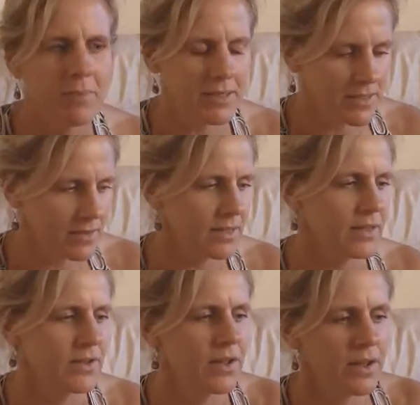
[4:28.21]

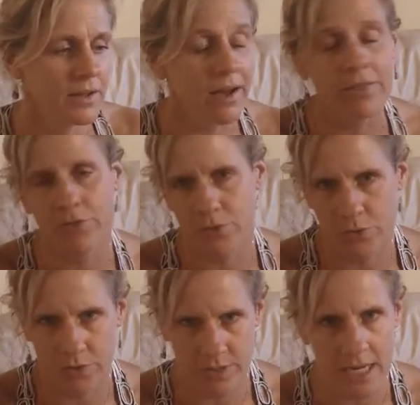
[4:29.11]
basically gone
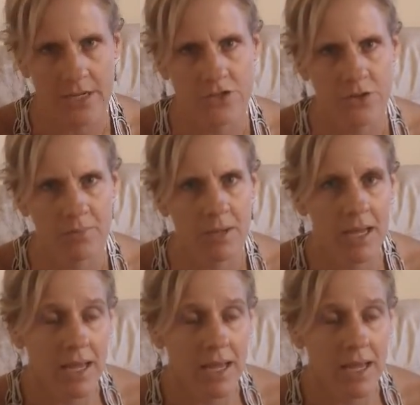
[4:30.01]
through their tantrum.